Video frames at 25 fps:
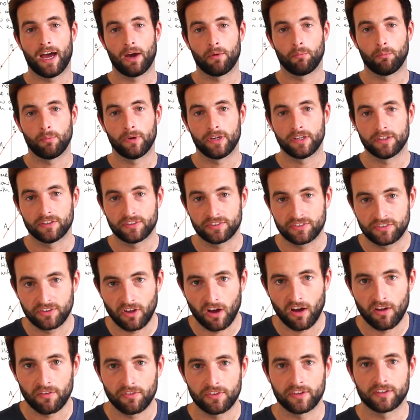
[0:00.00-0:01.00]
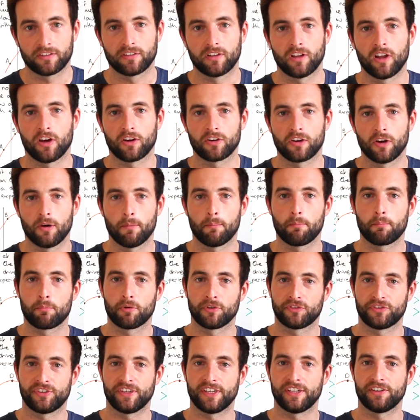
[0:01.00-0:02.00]
and we start this lock-up
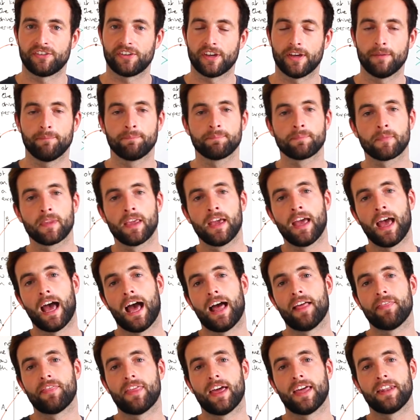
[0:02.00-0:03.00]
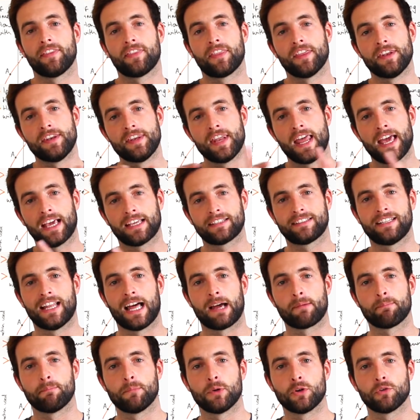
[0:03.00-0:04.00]
procedure, and then the next
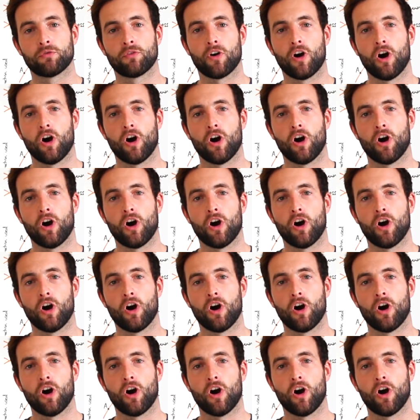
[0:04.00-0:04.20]
lap move